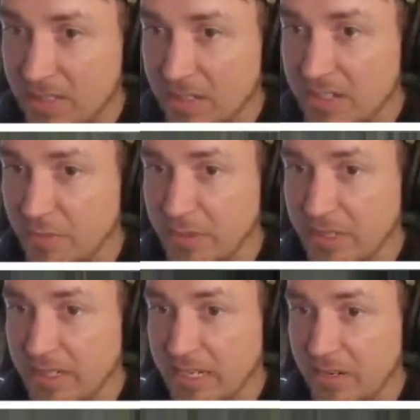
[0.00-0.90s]
Let's go and see if
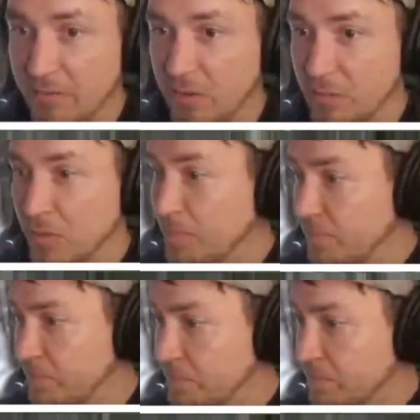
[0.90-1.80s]
we can get a few more.
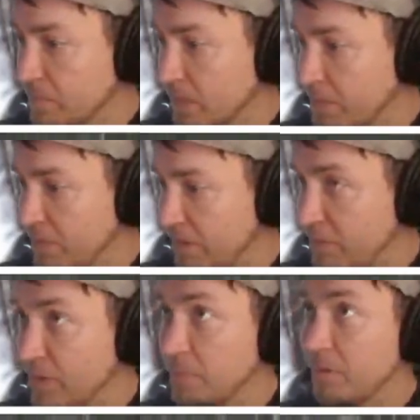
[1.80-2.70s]
And we've
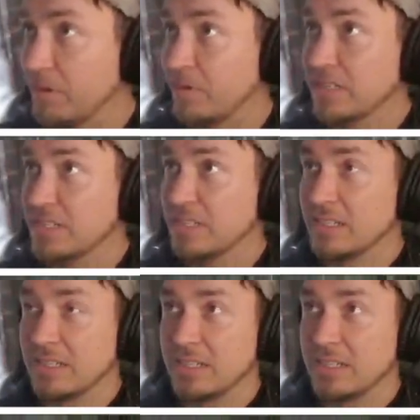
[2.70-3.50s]
leveled up. Perfect.